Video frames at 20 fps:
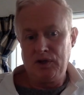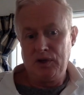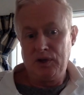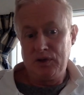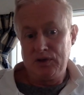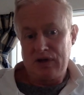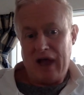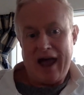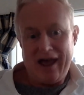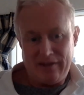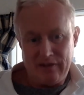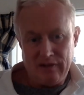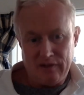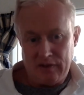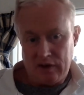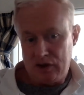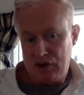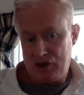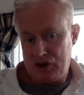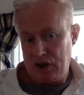to use
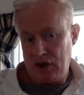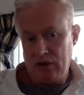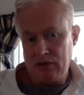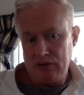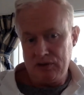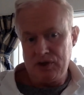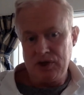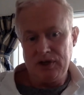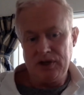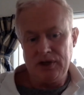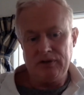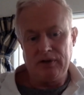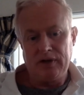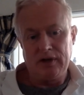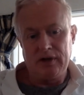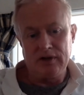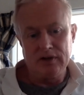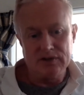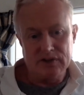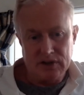other than
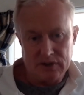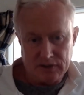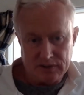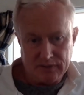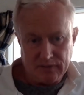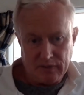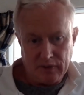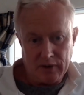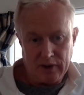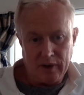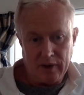geoengineering because it's